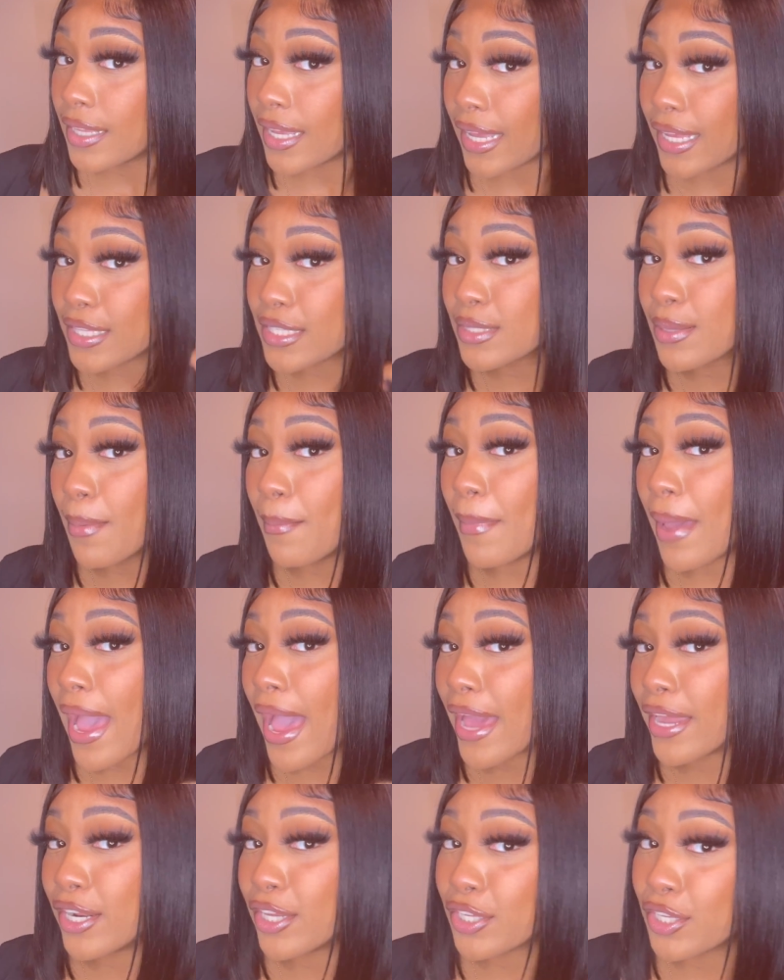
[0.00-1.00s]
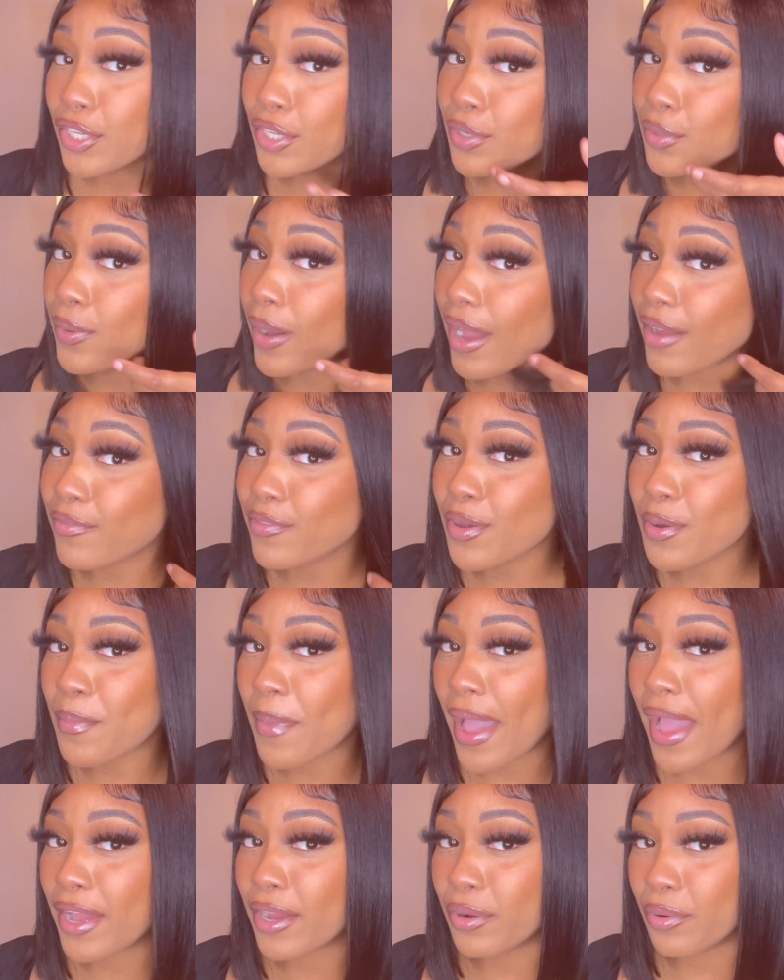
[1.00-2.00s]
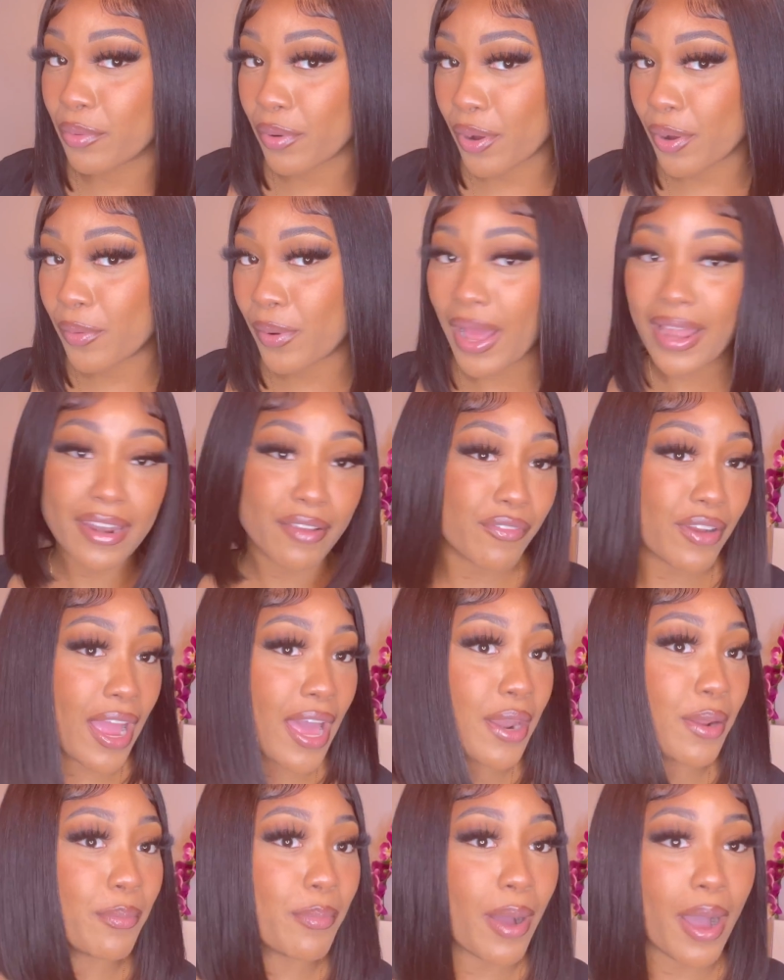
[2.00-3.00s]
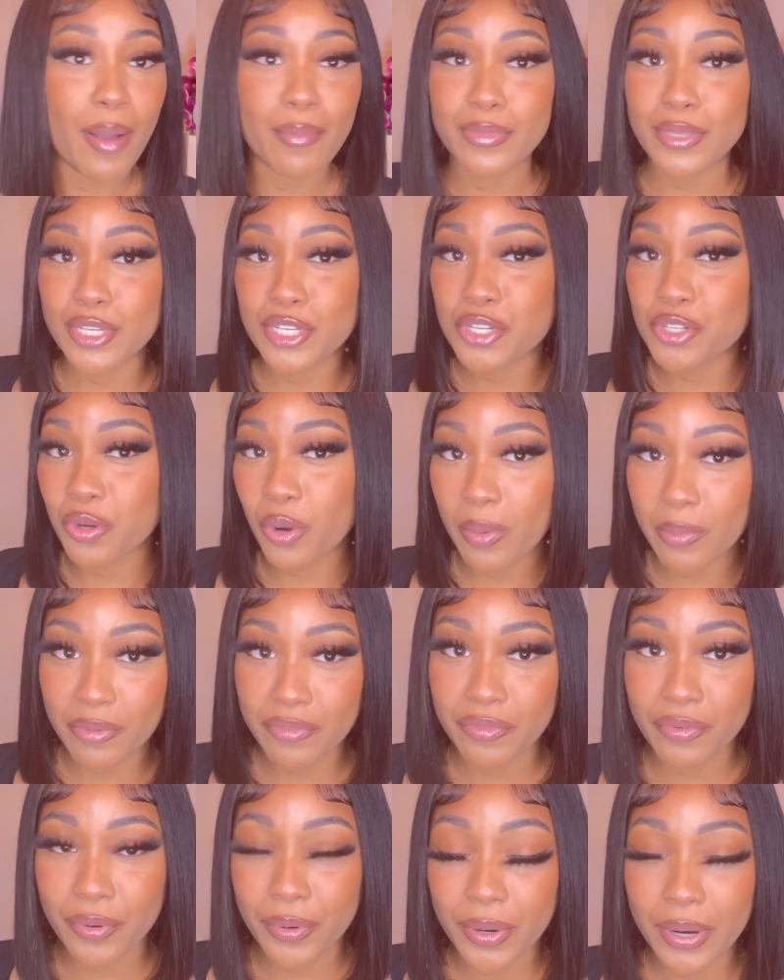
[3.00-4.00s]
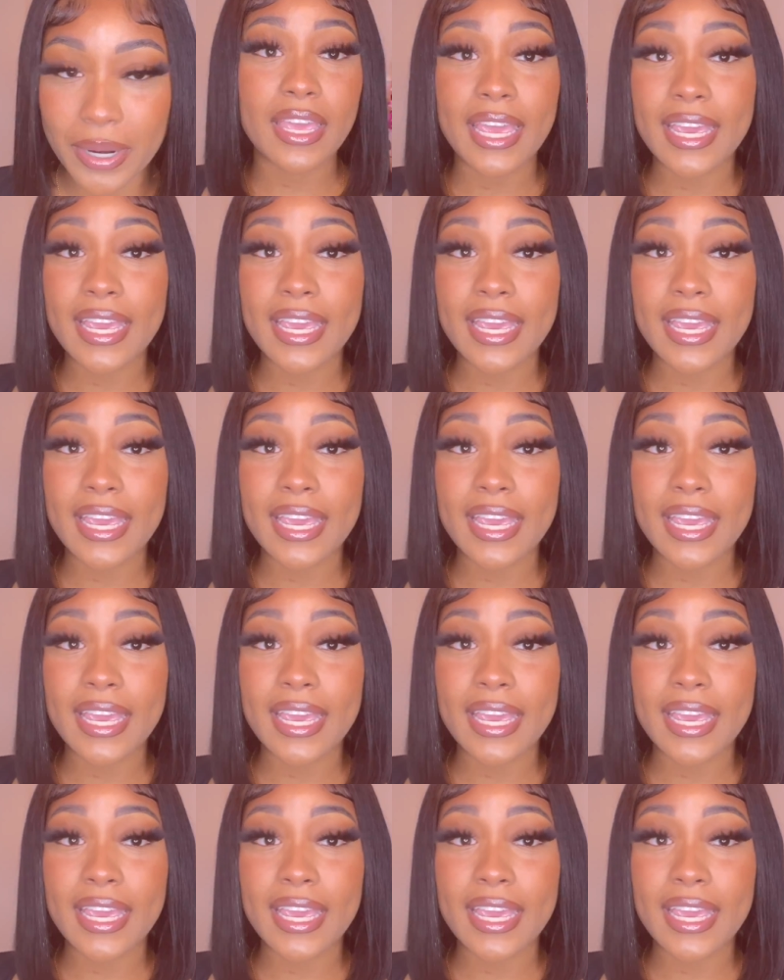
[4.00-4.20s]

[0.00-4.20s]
it's mad cute. I feel mad grown. I never had a bob this short before.